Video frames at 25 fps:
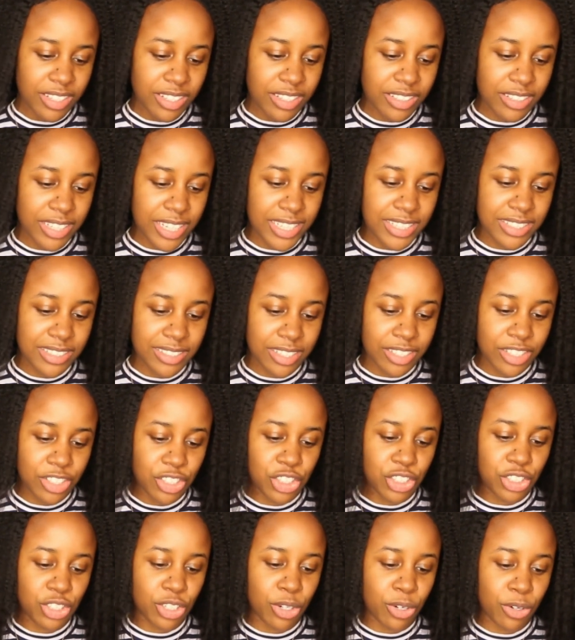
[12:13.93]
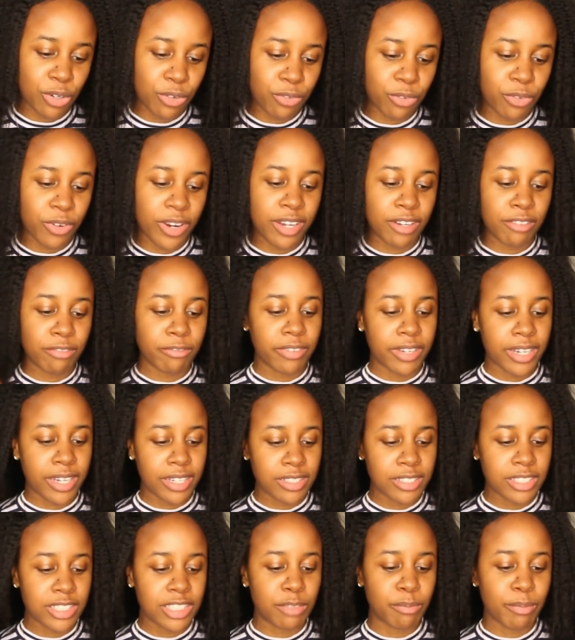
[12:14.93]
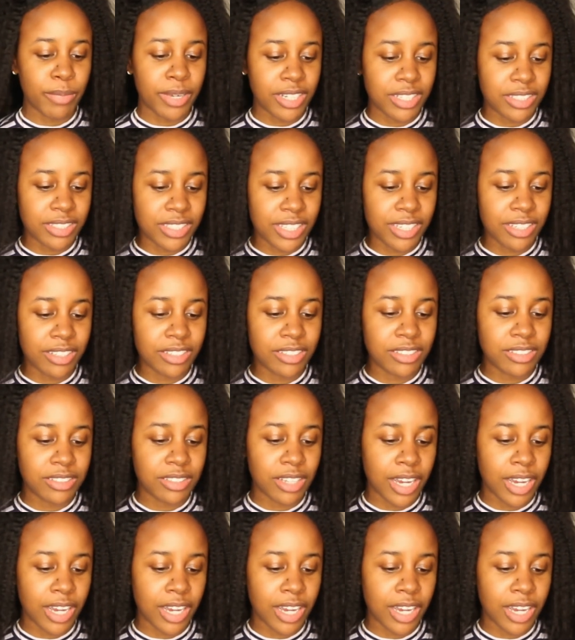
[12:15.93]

like studies show for advanced meditators.